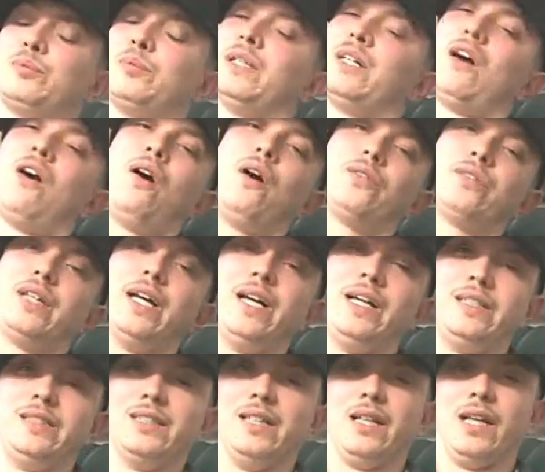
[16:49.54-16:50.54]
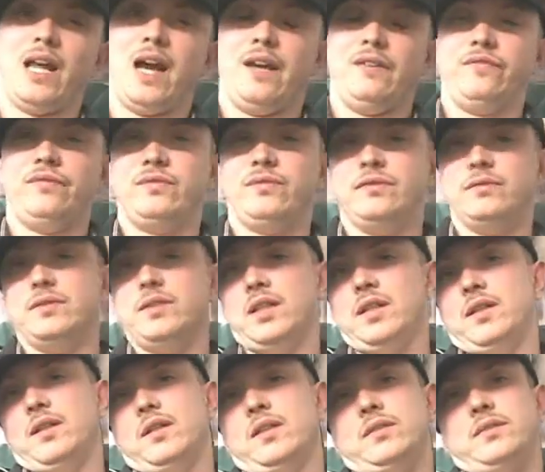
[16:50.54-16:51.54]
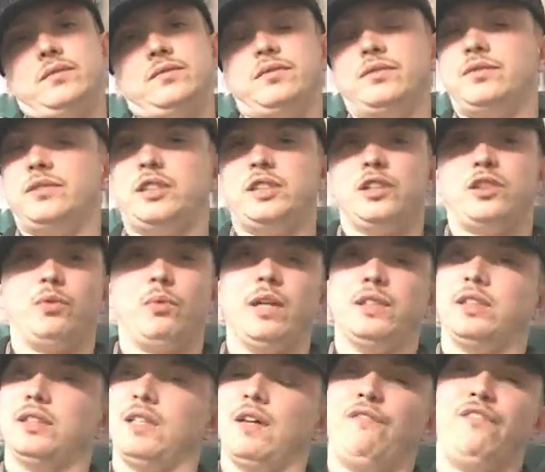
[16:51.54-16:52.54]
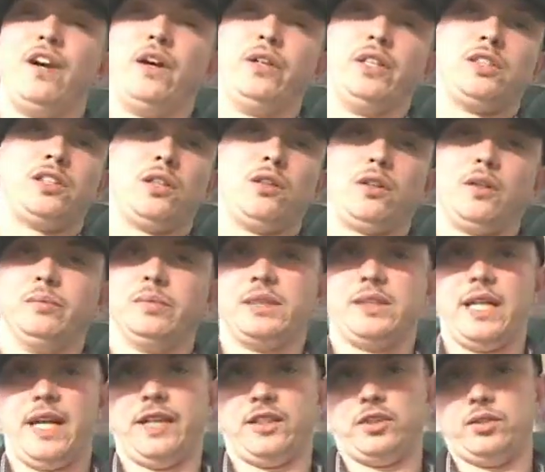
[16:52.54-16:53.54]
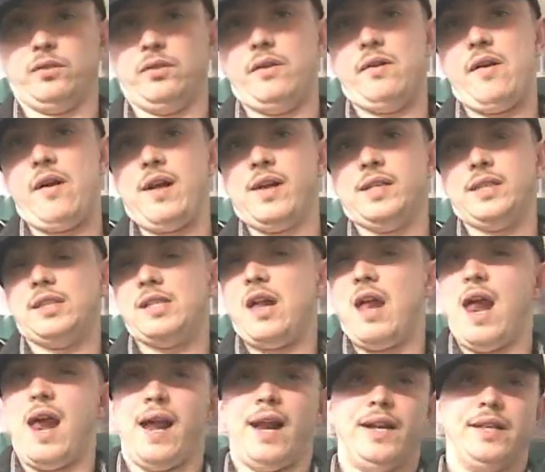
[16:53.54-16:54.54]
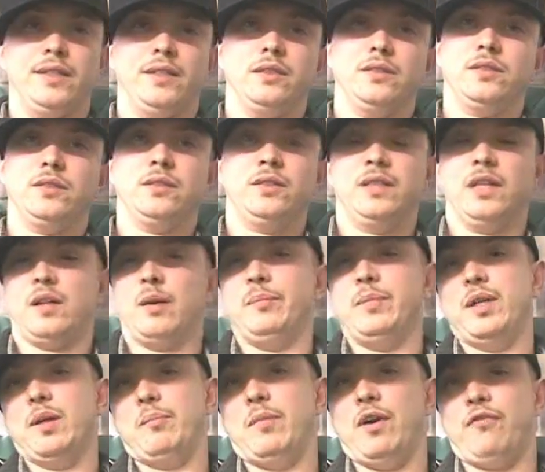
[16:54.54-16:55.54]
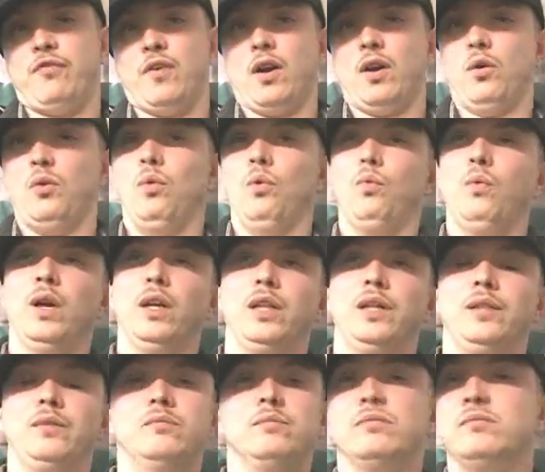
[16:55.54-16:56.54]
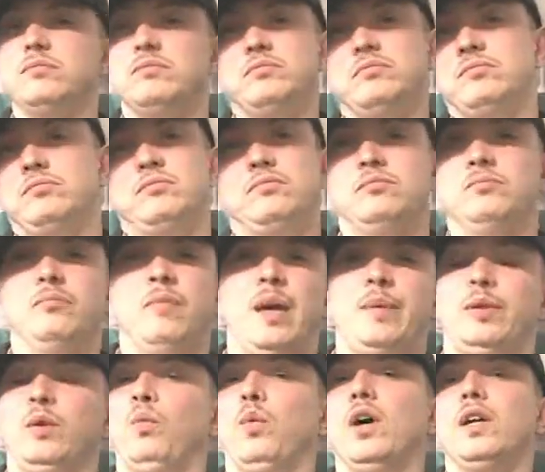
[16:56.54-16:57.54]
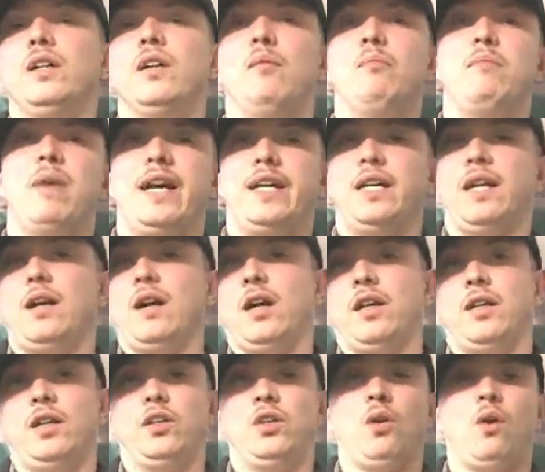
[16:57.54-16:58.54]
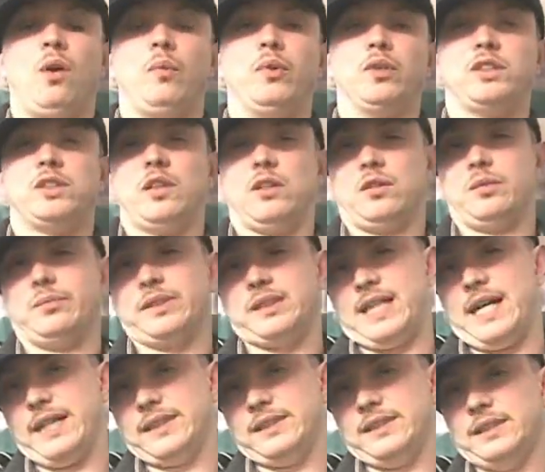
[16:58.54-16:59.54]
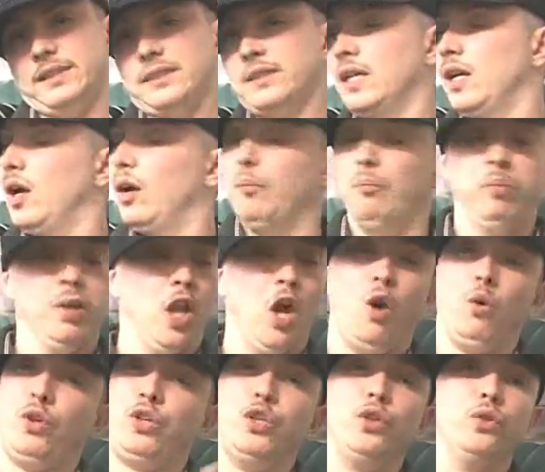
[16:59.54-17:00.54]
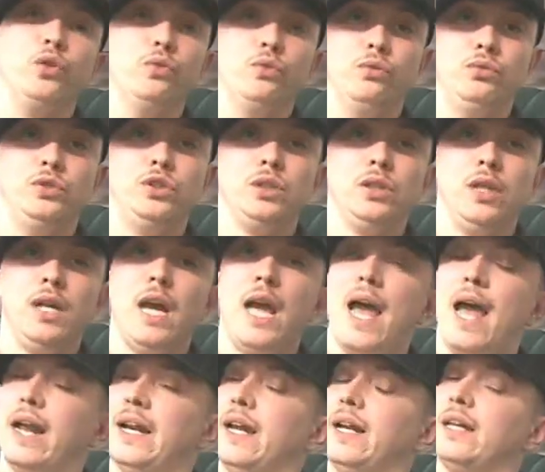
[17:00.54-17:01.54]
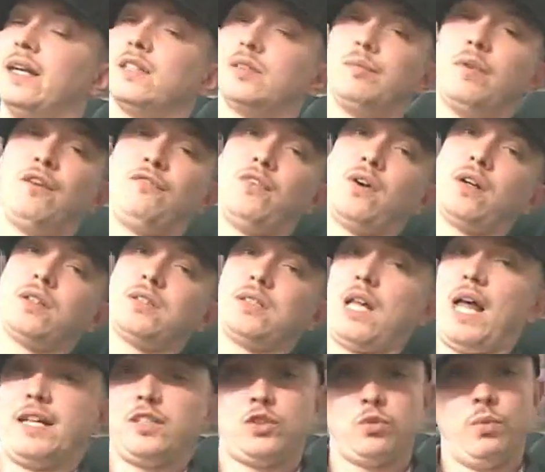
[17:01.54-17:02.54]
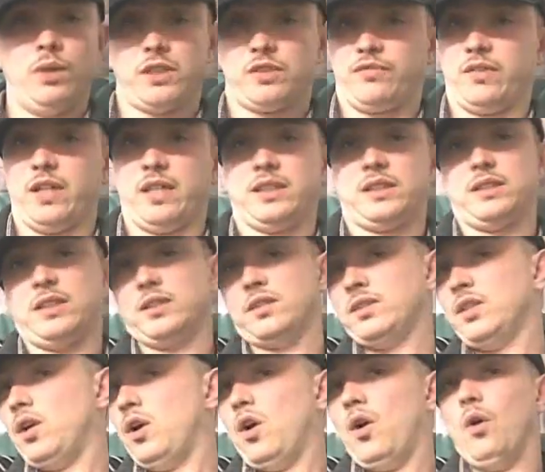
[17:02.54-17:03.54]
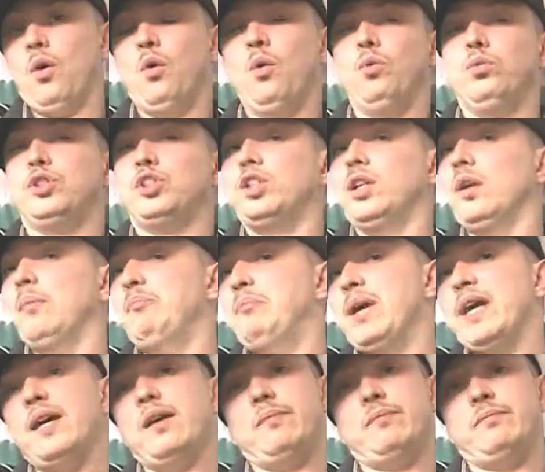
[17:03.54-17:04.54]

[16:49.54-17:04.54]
with all things in life, situations are very circumstantial. And there can be a motherfucker who really maybe wouldn't have made it under normal circumstances, blow huge. And then there's motherfuckers like Twist, for instance, who should have been